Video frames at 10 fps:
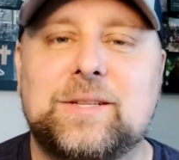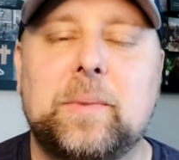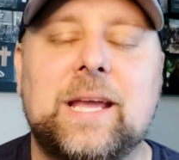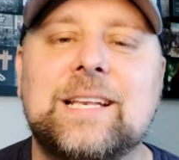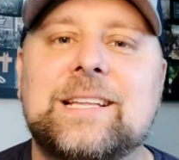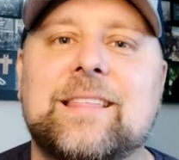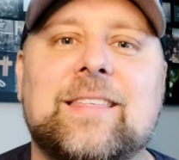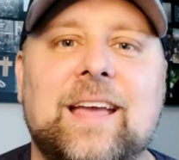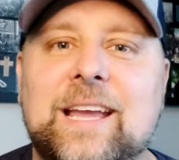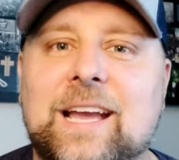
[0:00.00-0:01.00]
to begin to
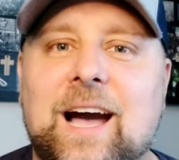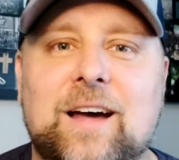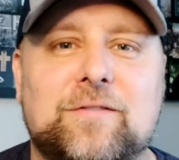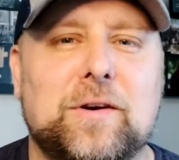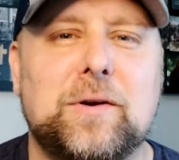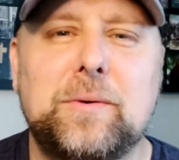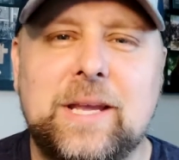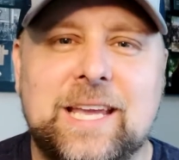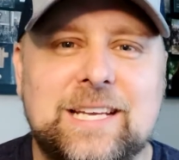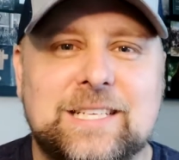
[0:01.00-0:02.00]
thank God for who
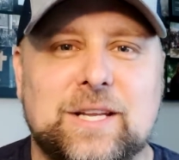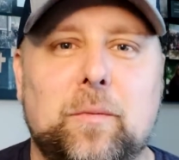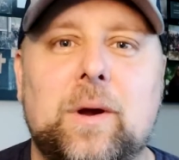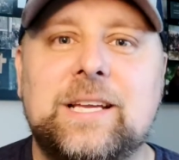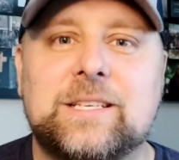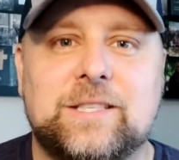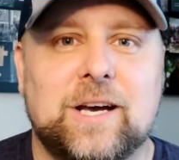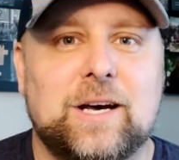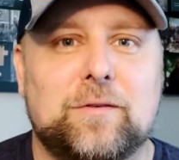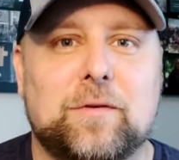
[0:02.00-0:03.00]
he is and what he's done,